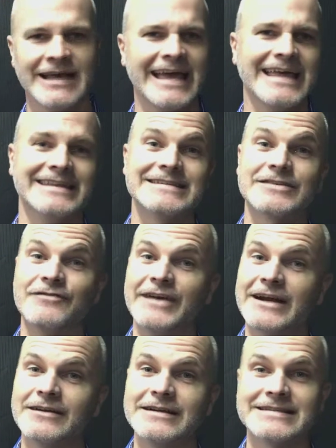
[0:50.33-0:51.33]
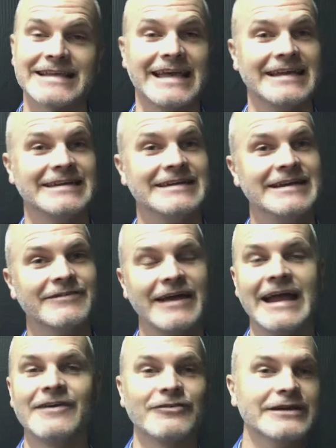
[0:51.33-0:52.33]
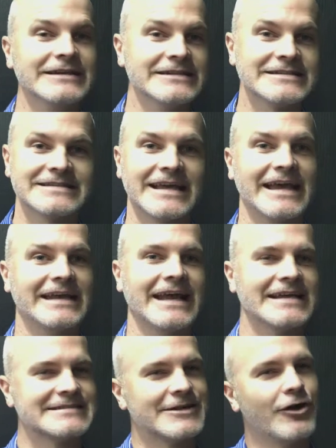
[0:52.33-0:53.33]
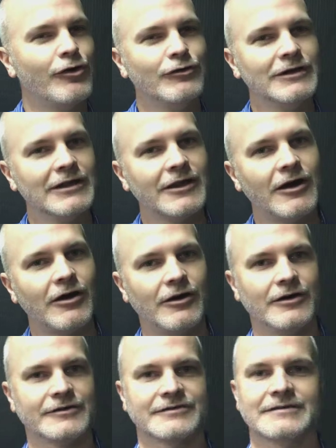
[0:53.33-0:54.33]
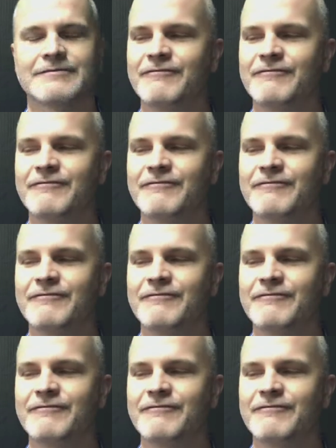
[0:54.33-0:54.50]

and this varies in every state has their own laws,